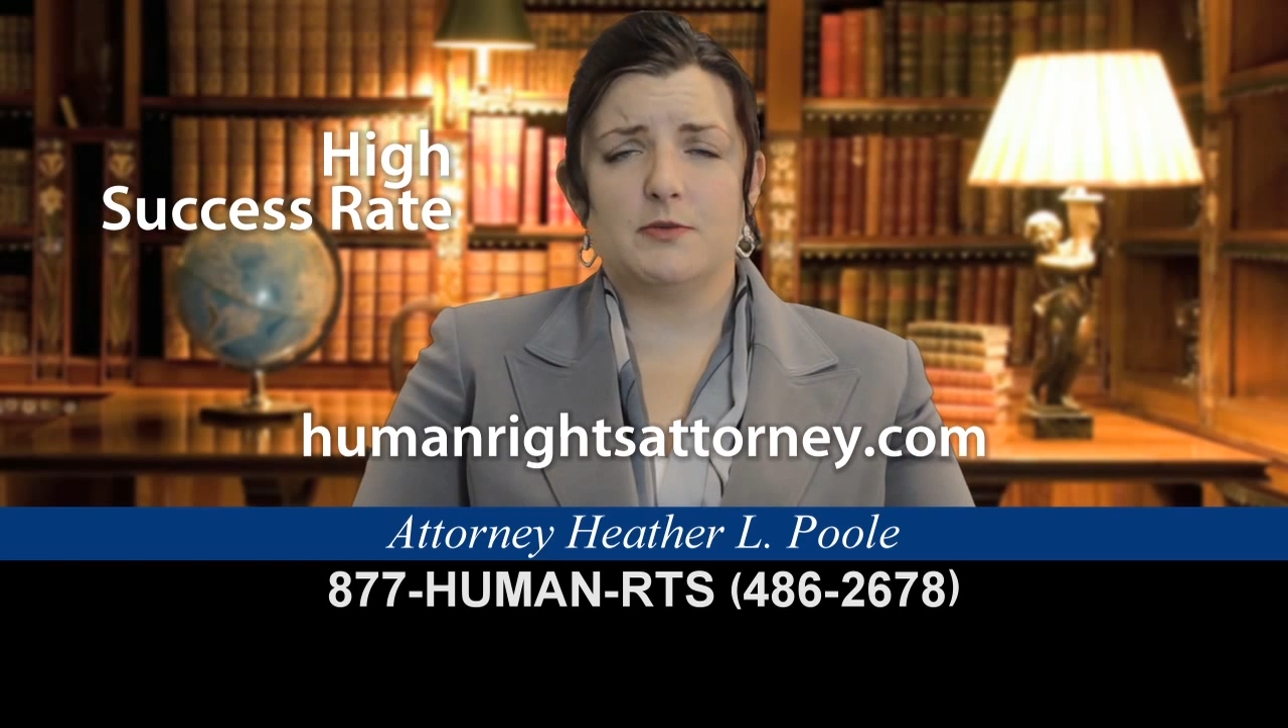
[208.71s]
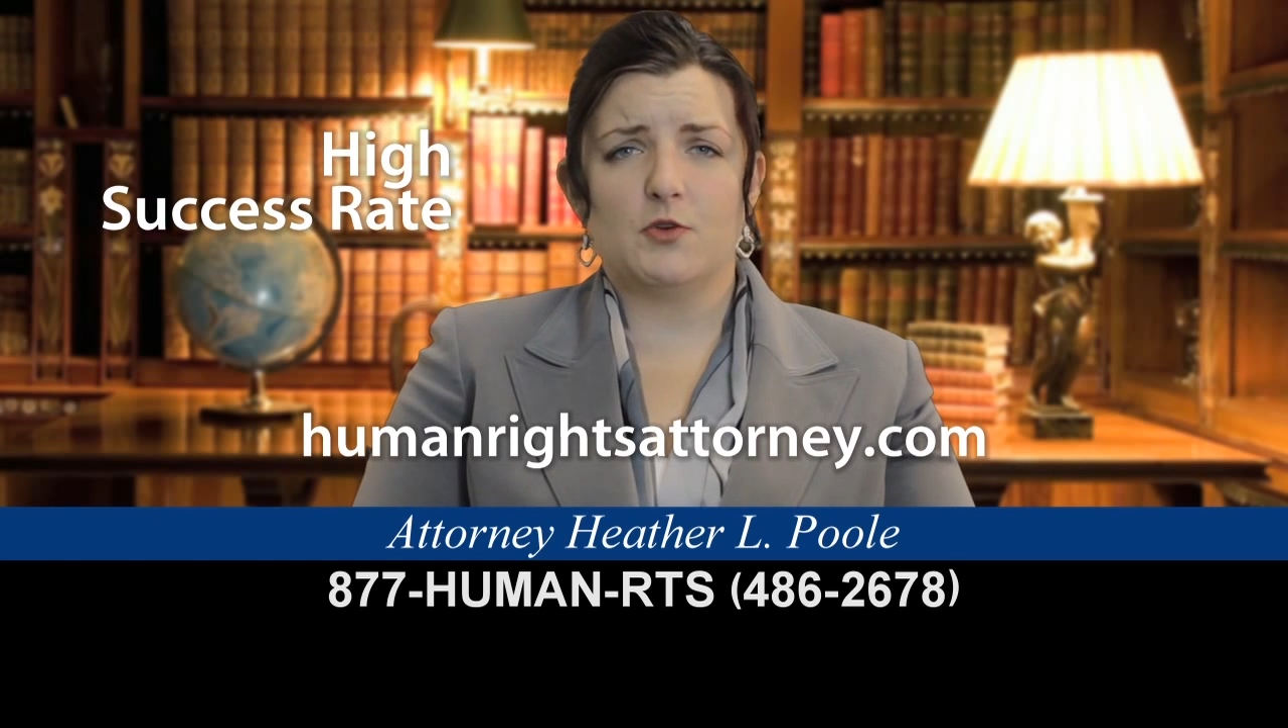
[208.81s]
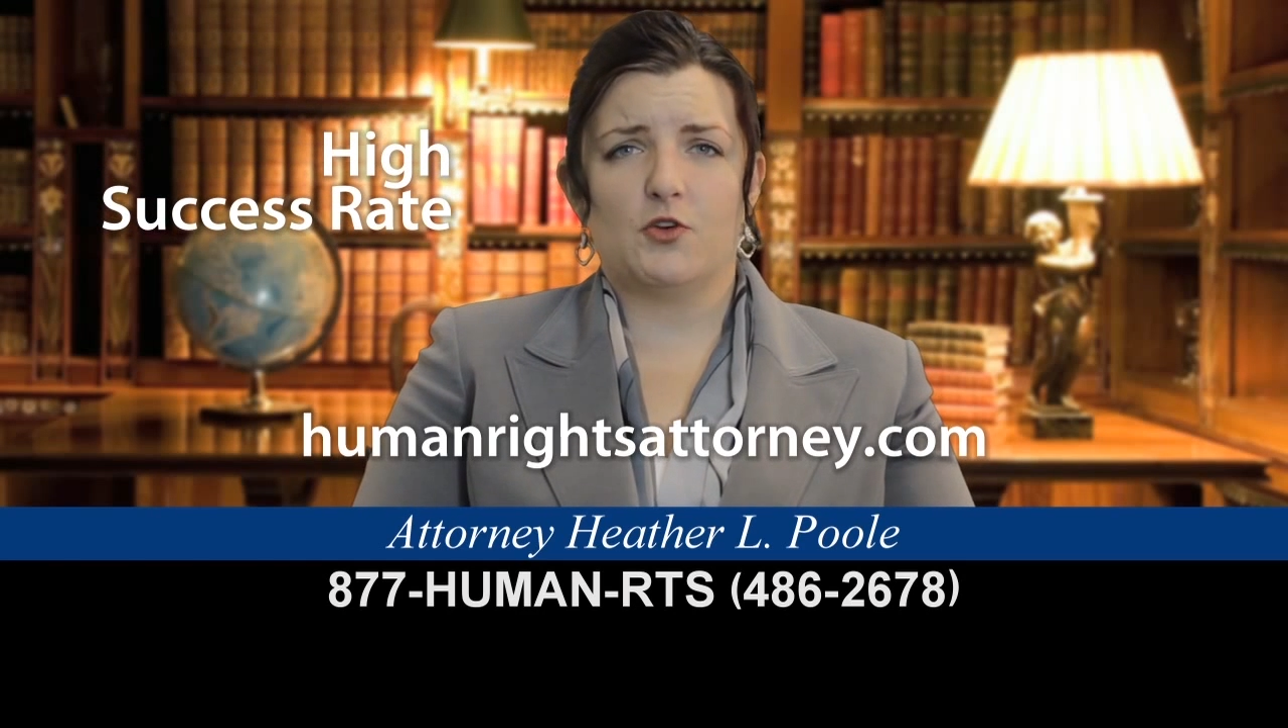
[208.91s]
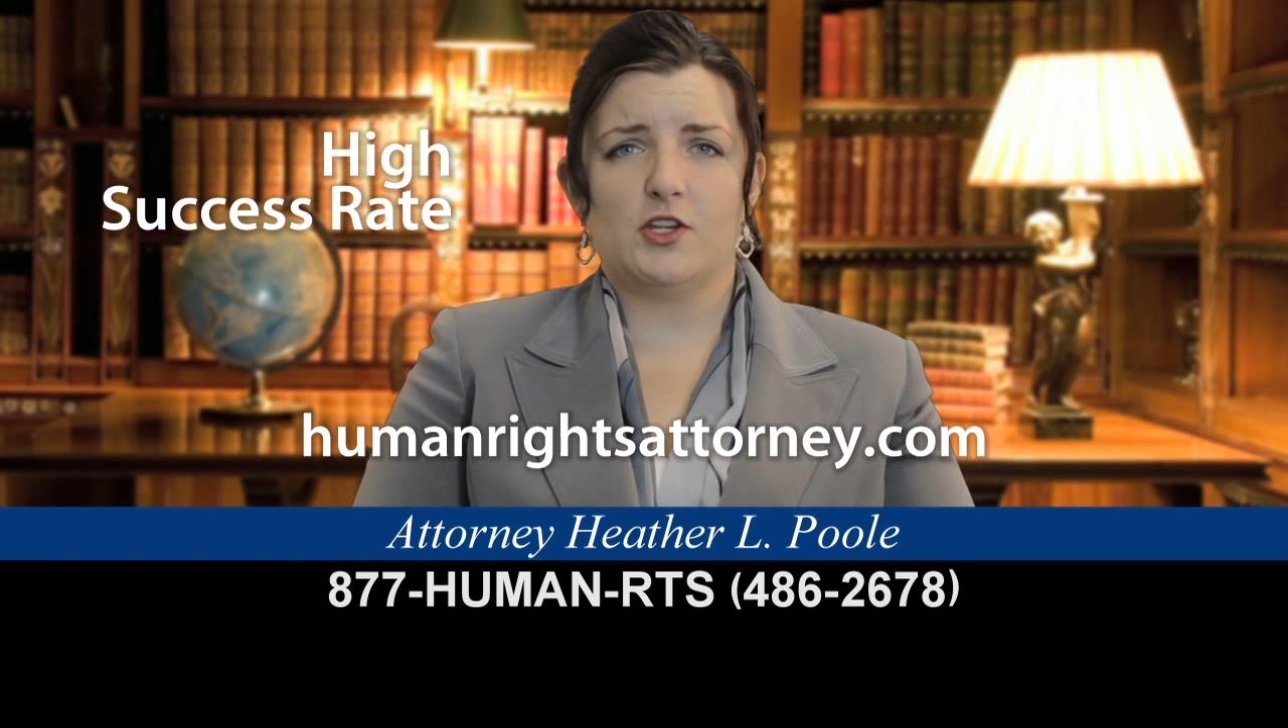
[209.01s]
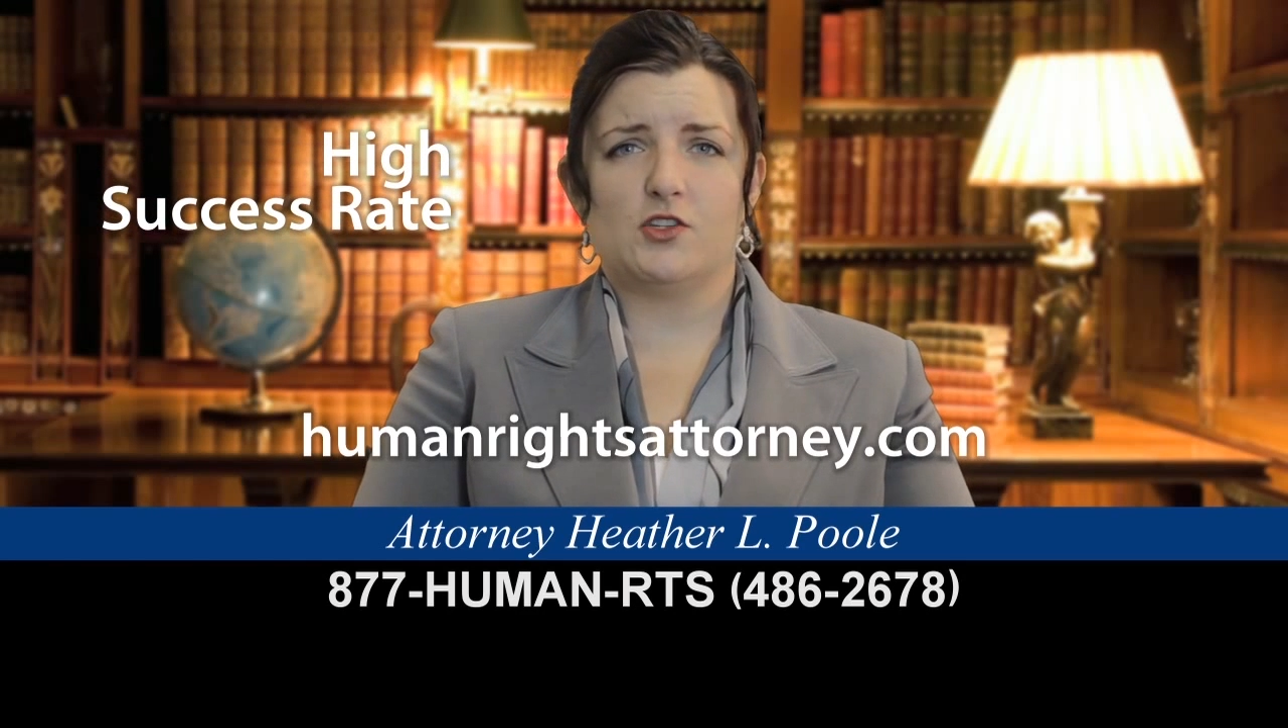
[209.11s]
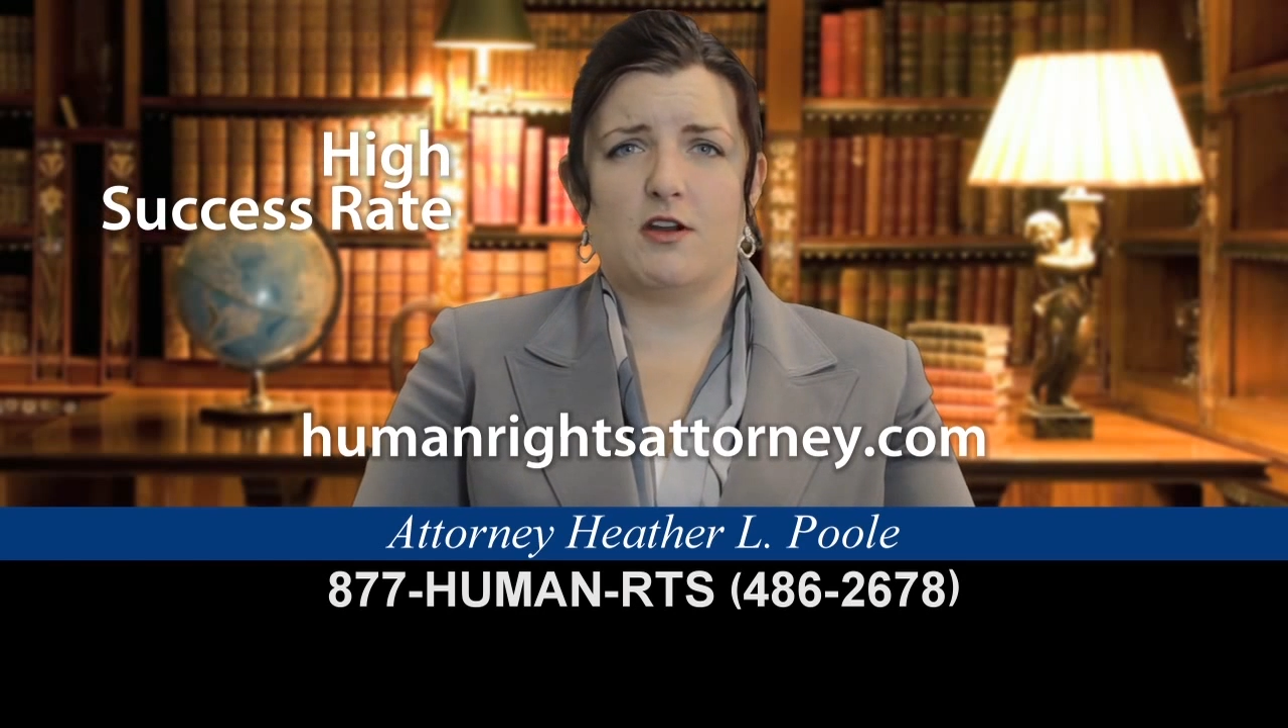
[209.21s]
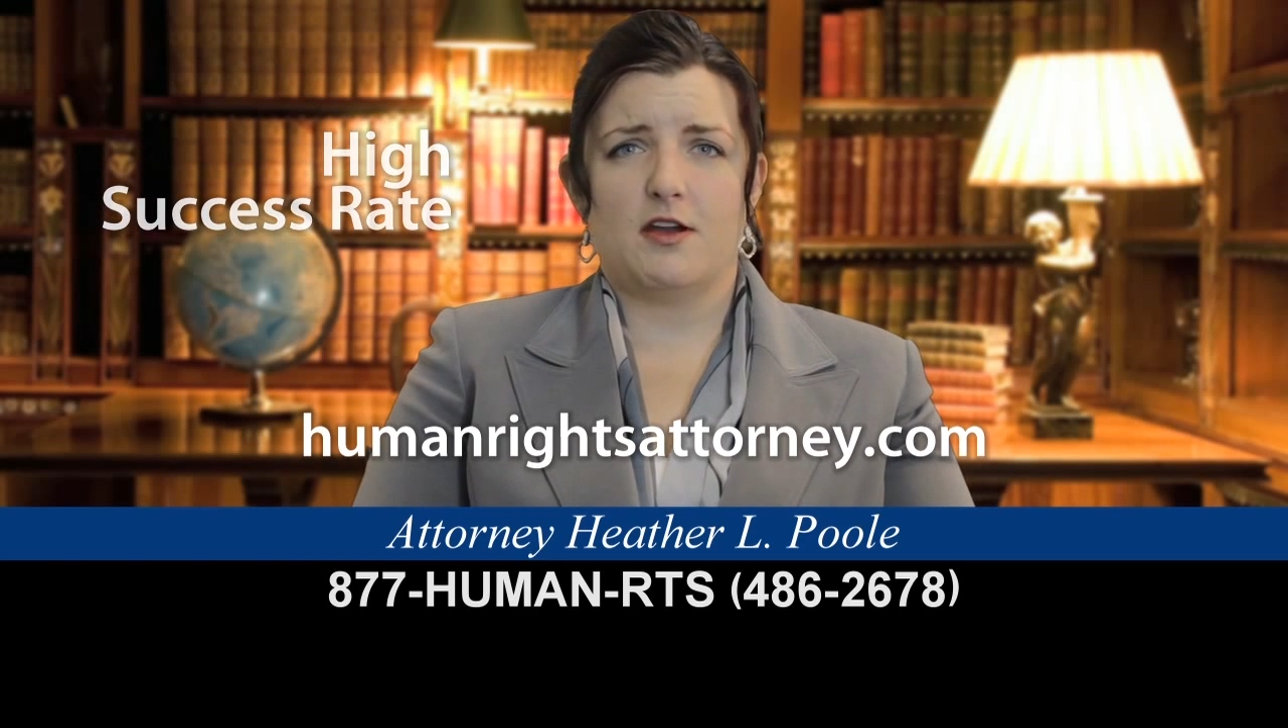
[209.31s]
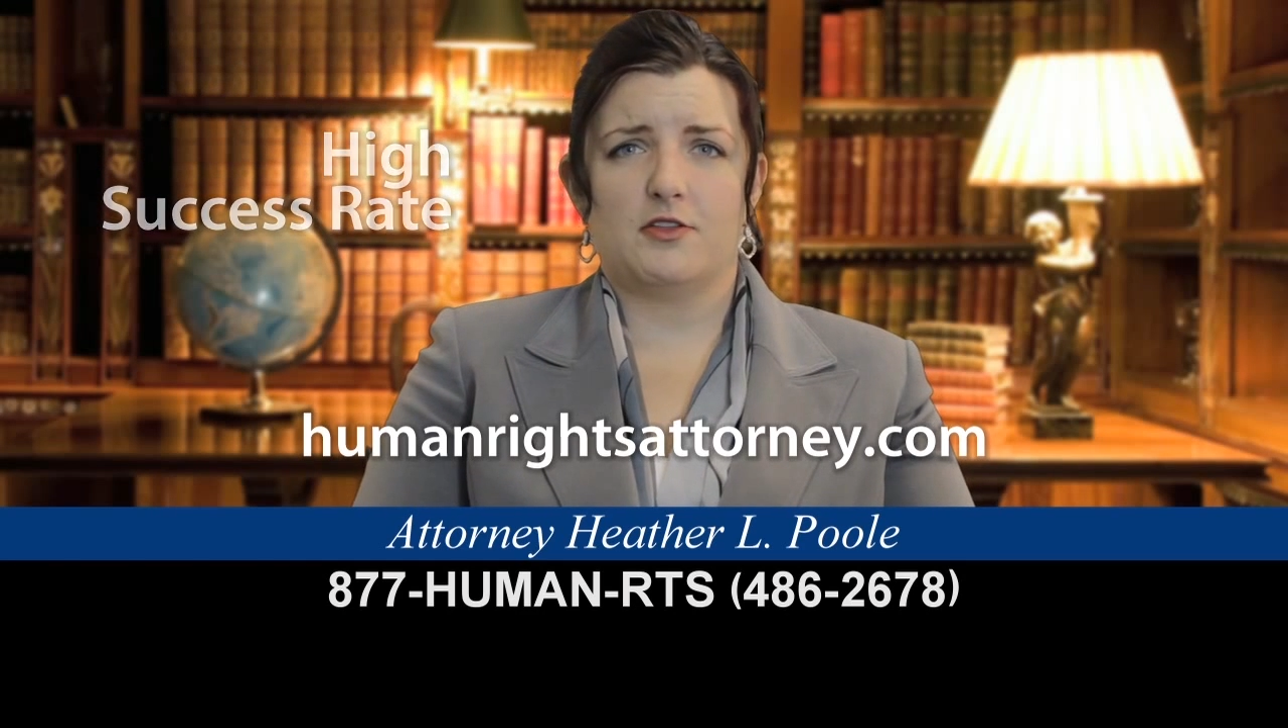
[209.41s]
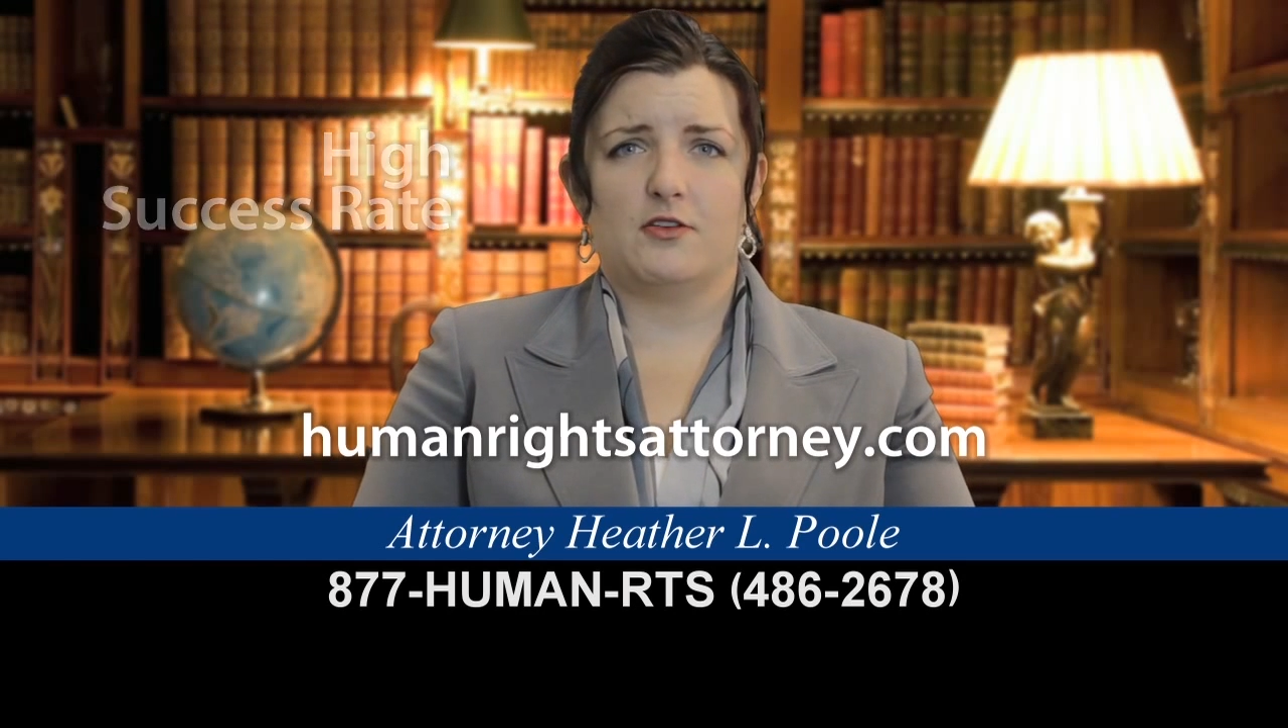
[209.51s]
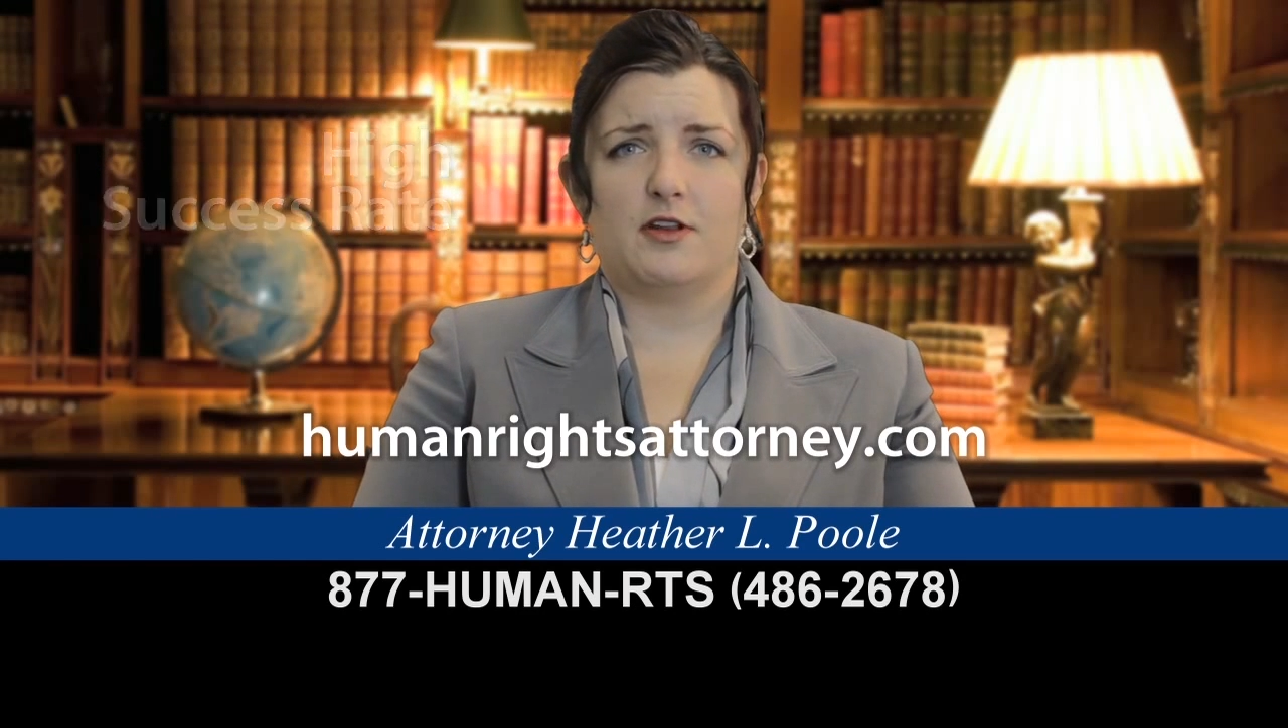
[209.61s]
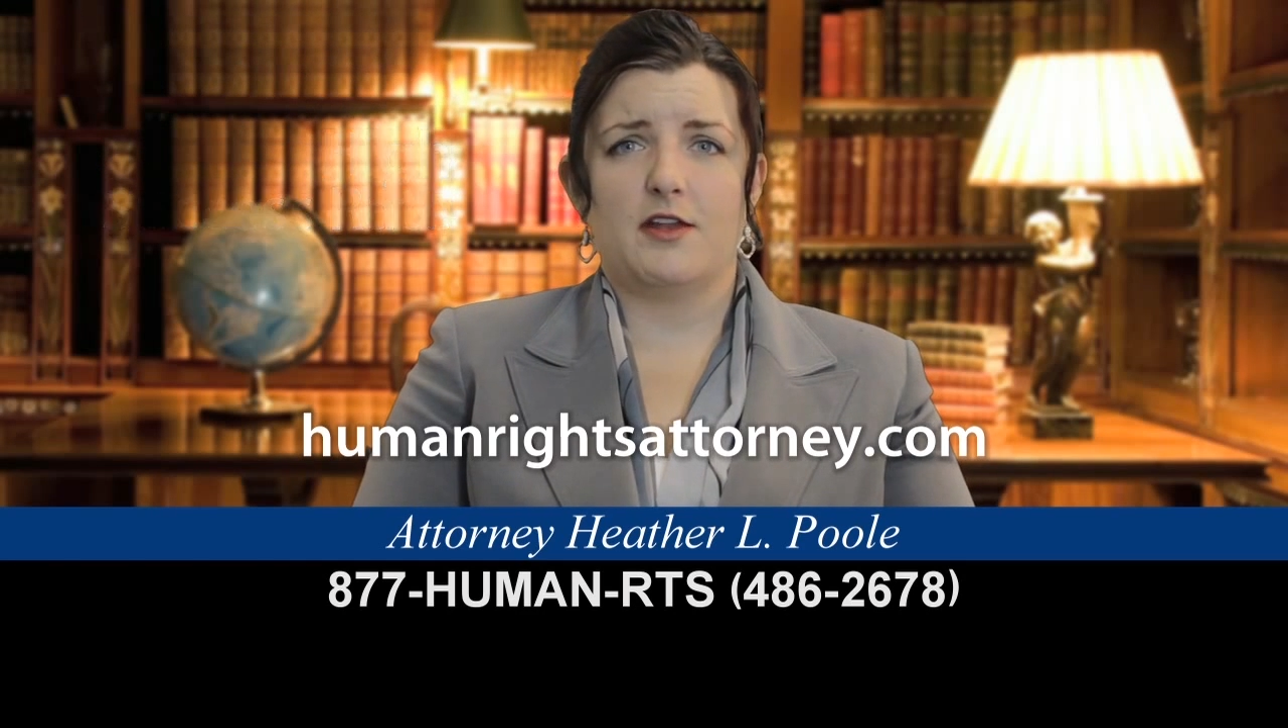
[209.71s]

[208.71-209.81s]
immigration author